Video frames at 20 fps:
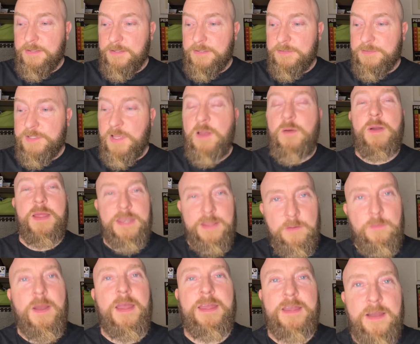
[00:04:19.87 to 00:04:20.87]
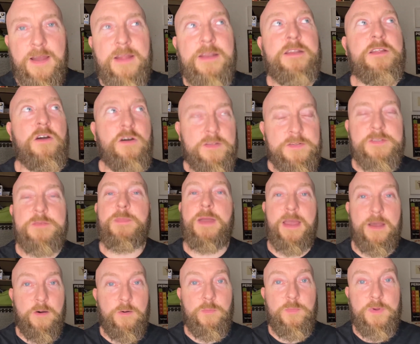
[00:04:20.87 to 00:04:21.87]
So anyway, I got some
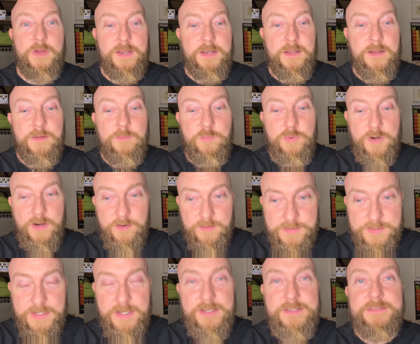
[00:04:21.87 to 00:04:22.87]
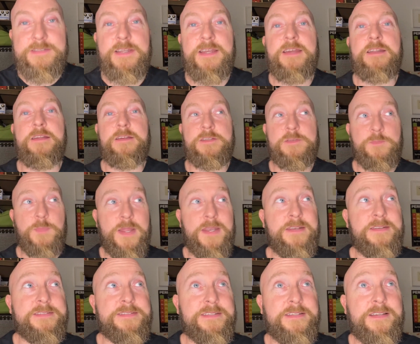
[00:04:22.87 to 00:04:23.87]
help and I prioritised it, and I
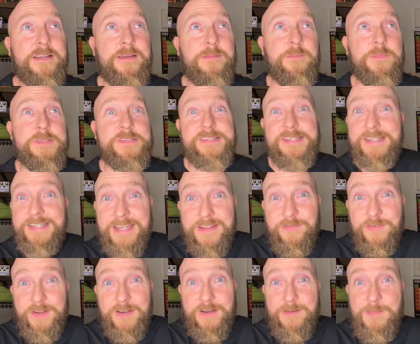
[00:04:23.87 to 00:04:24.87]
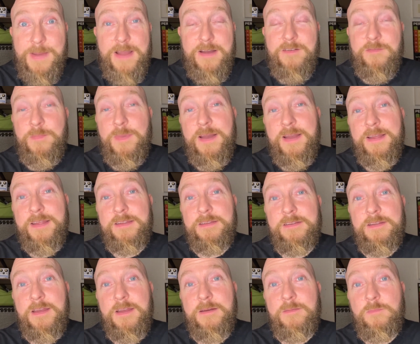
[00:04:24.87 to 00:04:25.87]
spent a significant amount of my
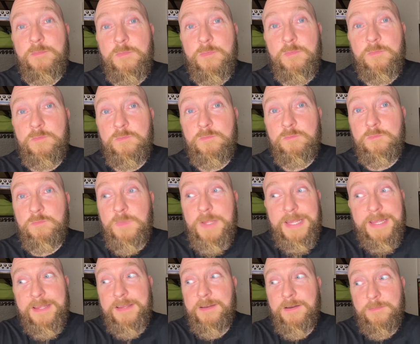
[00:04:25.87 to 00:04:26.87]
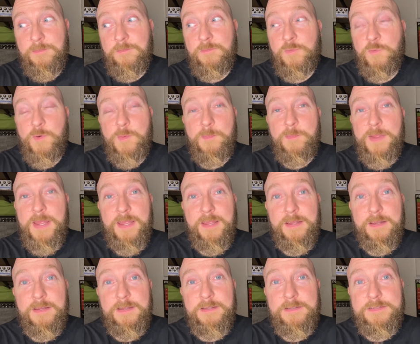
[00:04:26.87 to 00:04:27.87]
income from
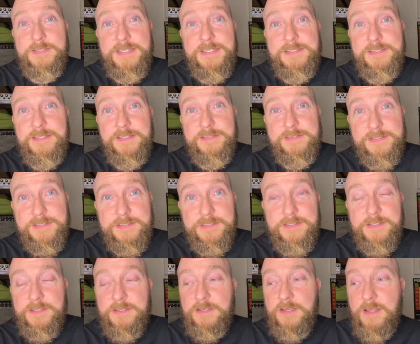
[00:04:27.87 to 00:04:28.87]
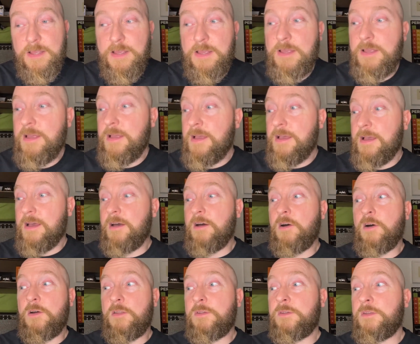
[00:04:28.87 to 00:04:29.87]
being a teaching assistant
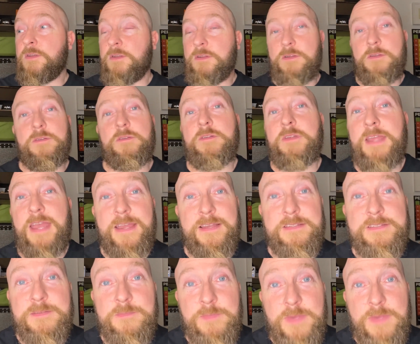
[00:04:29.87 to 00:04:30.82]
on getting some